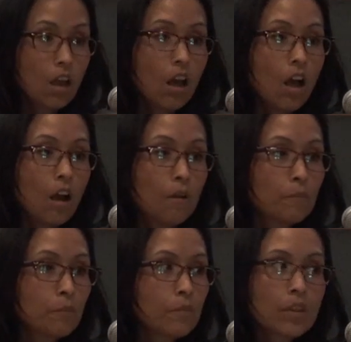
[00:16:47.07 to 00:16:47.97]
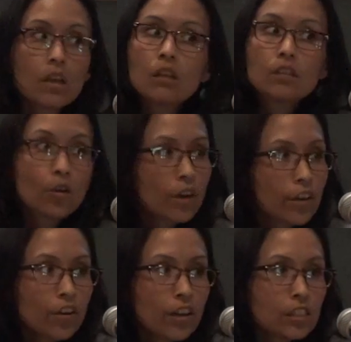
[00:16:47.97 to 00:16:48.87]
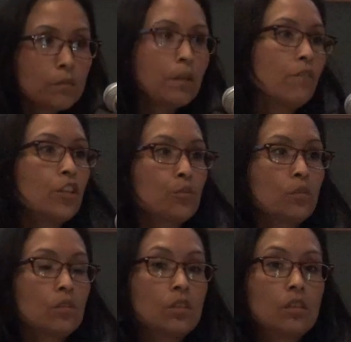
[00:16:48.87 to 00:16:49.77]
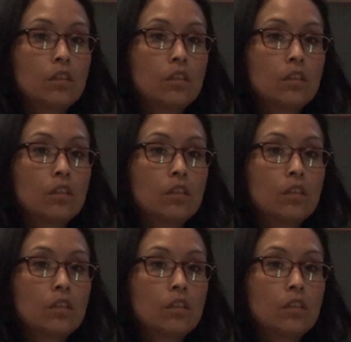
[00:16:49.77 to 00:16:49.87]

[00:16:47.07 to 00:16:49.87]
Don't underestimate visuals.